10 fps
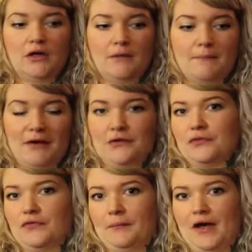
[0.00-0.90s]
mind
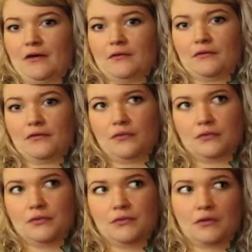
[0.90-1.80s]
over matter
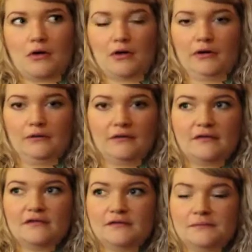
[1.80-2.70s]
through chronic
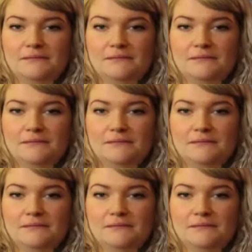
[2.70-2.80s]
illness.